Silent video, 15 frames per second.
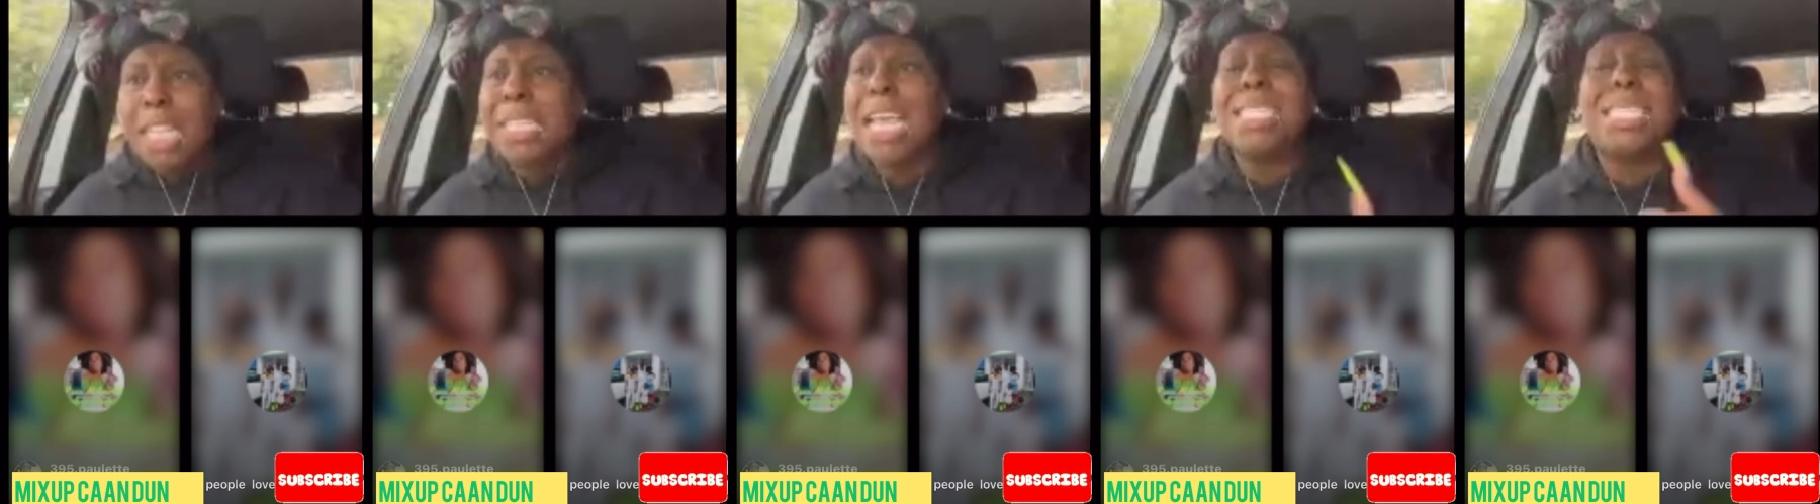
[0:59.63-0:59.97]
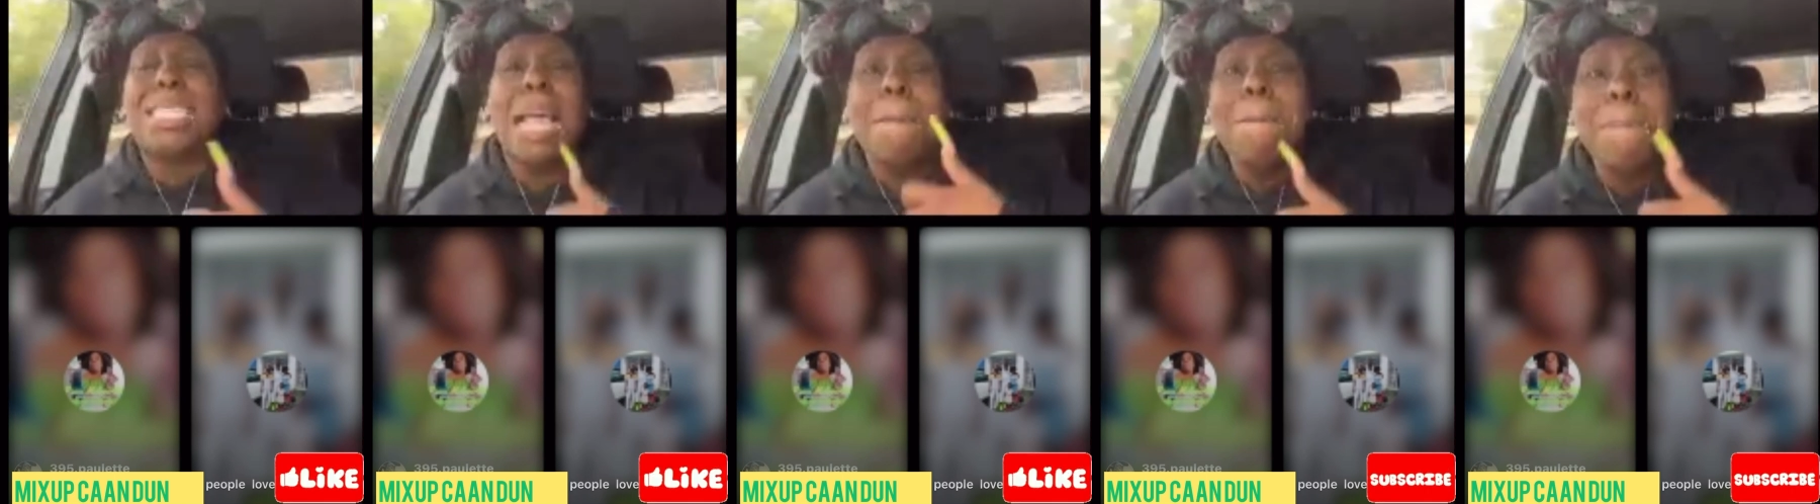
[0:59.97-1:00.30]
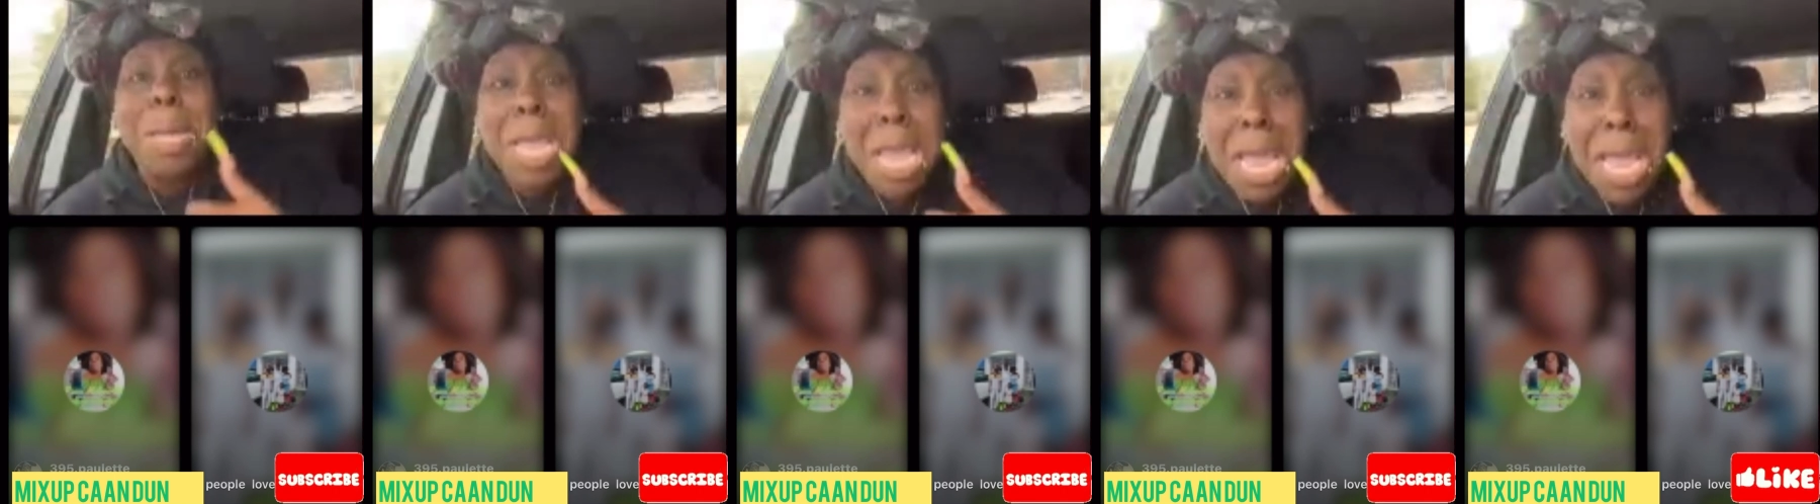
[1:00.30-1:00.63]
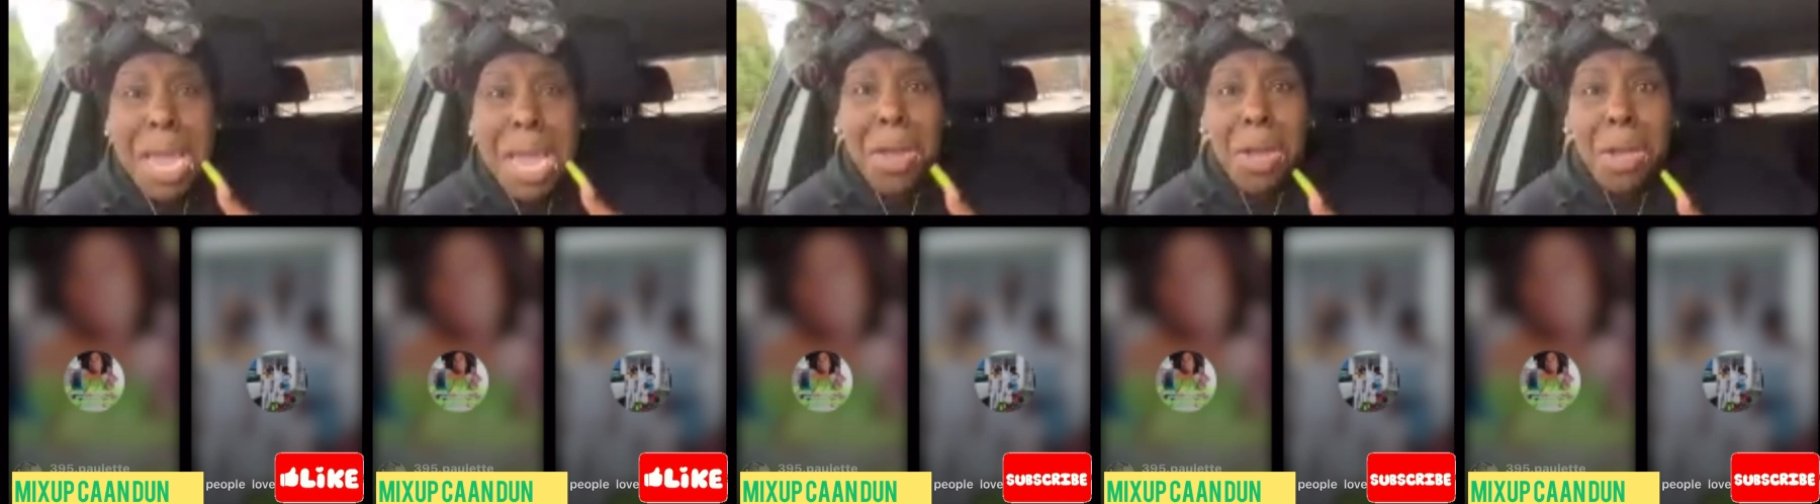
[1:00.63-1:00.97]
think
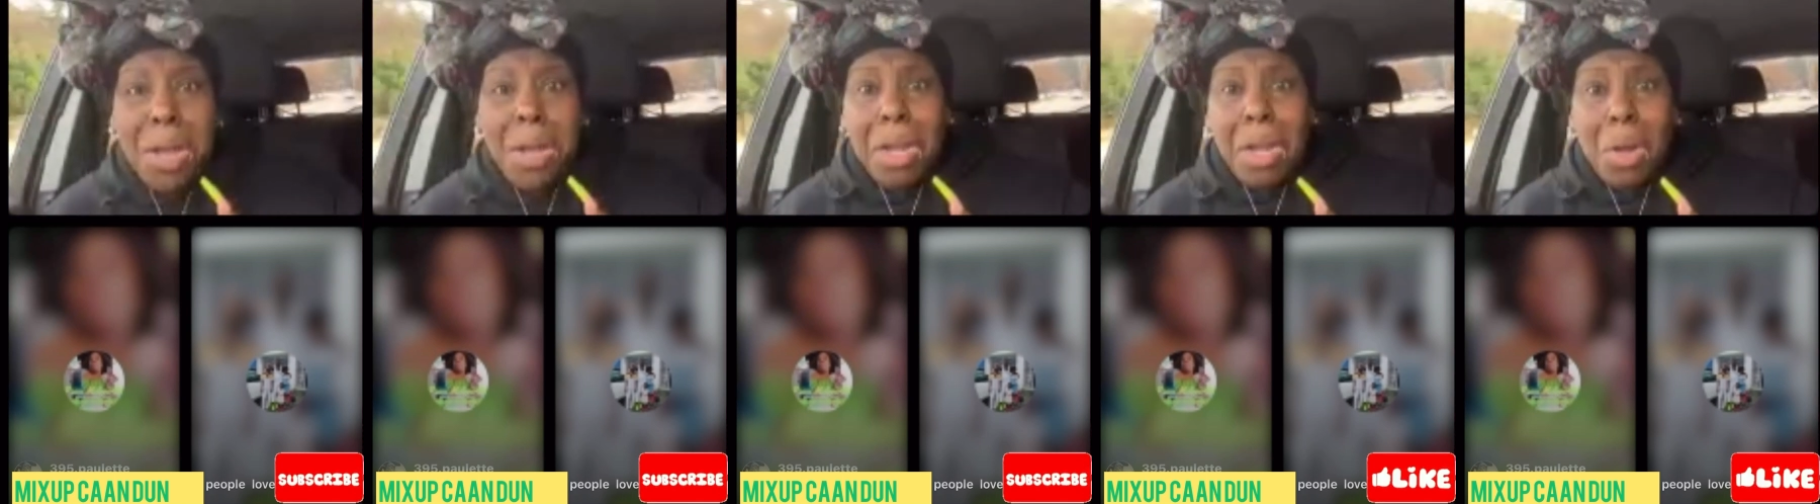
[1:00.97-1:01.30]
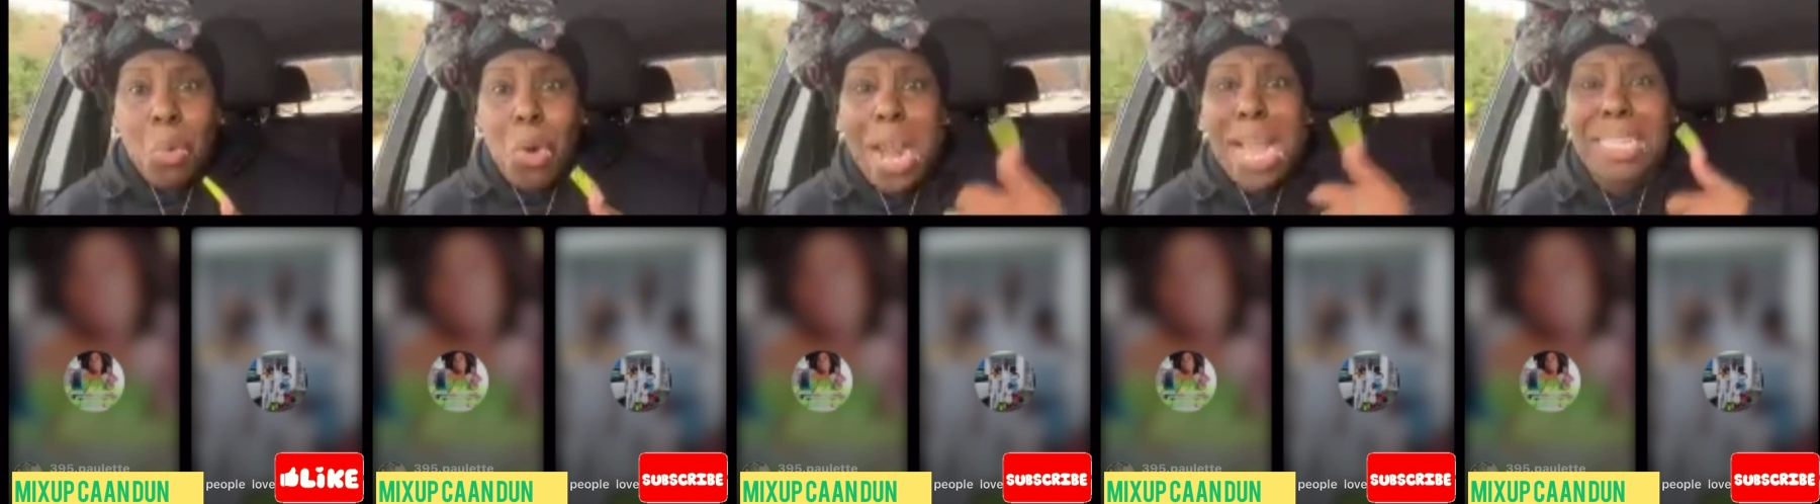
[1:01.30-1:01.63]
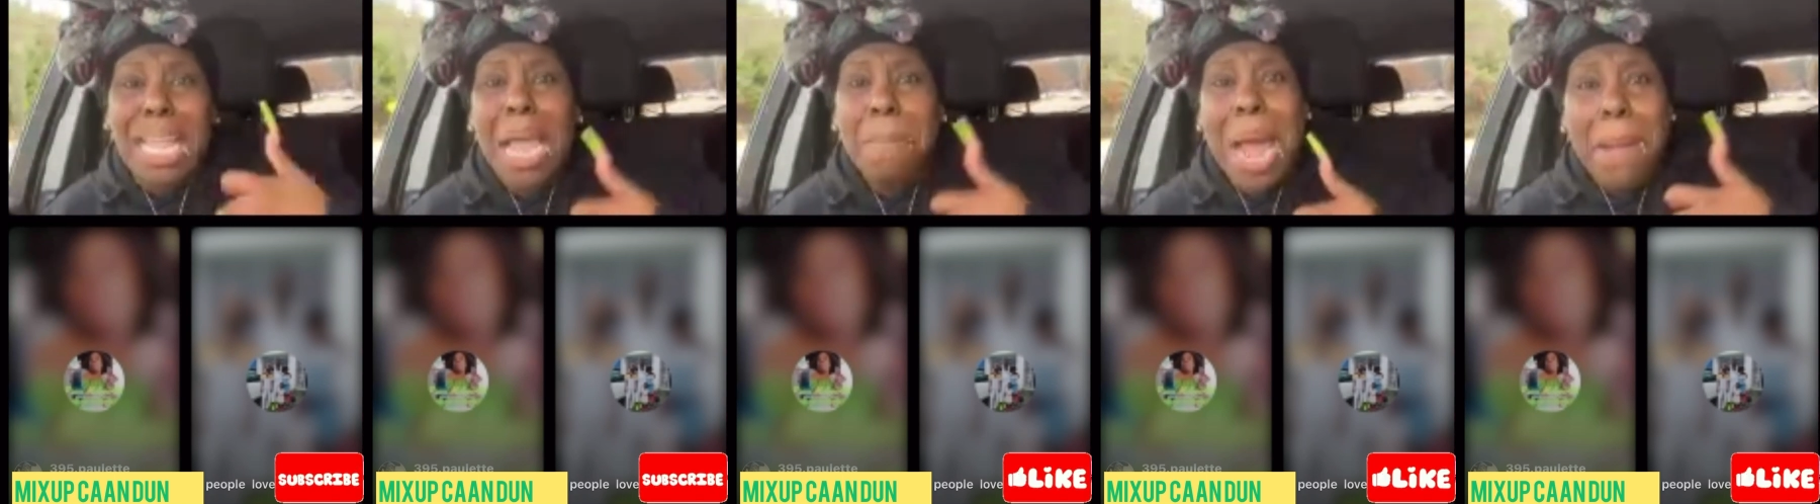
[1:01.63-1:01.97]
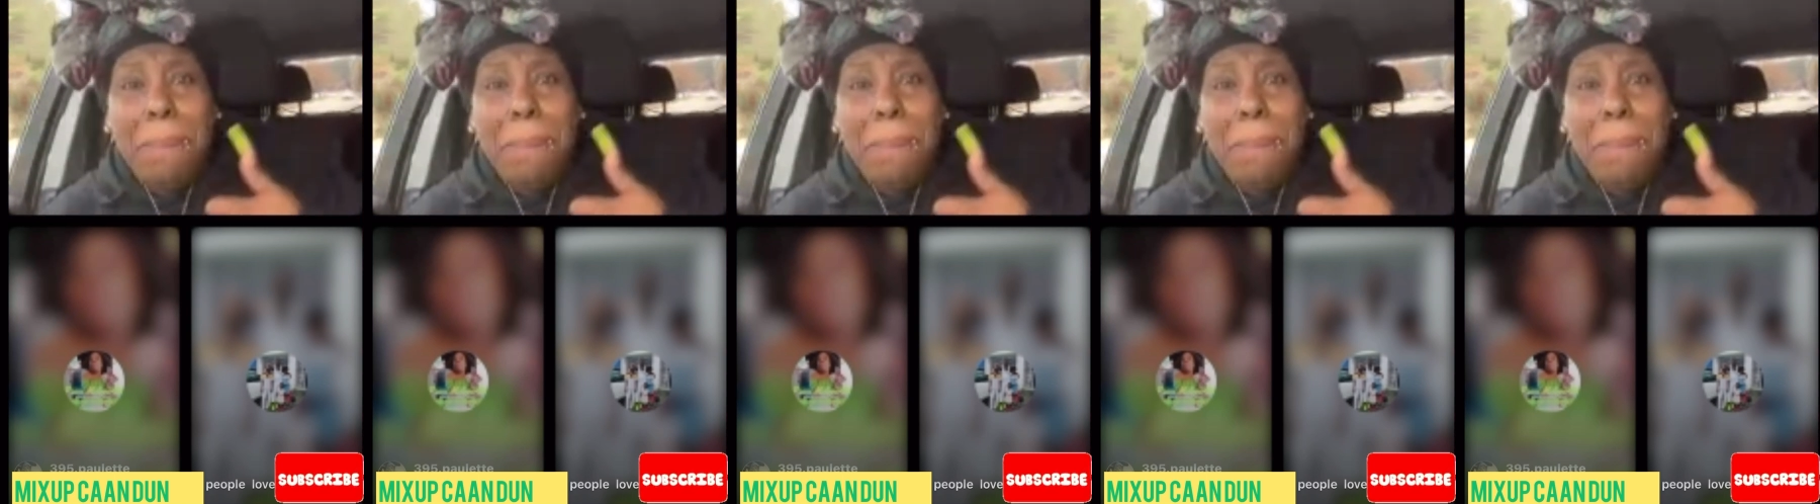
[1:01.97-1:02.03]
me would I take my